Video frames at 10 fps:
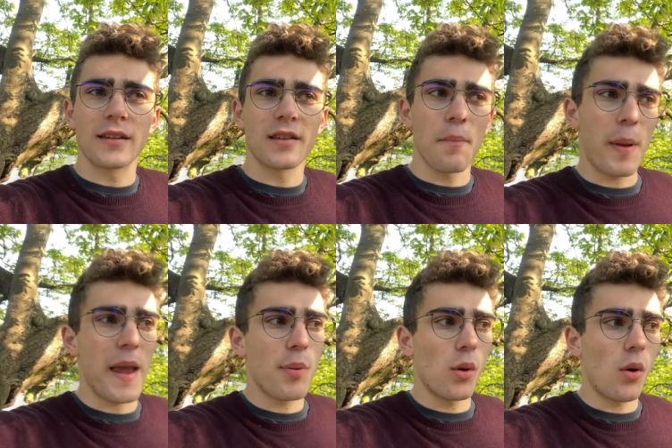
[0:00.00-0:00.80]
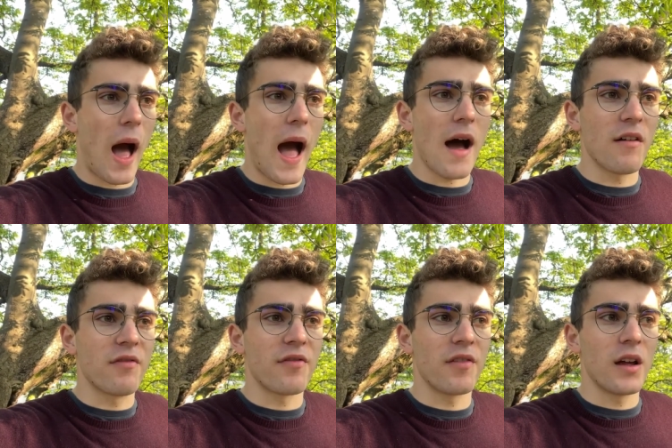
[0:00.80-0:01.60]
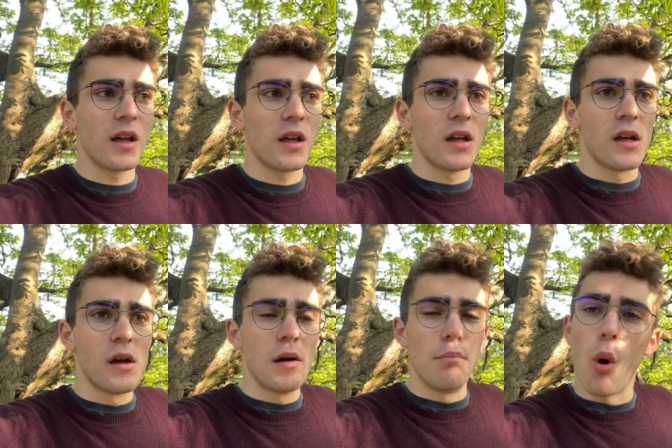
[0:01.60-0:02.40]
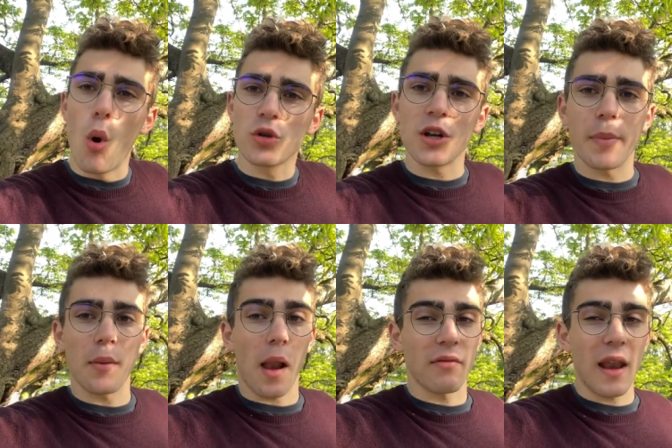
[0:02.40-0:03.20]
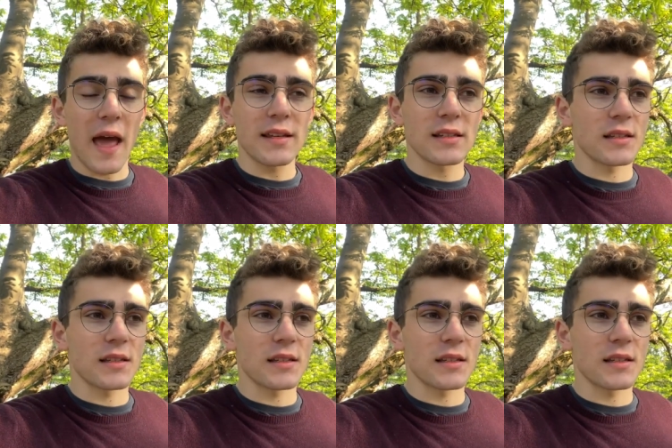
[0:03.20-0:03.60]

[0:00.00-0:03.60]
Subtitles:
some people have more, some people have less.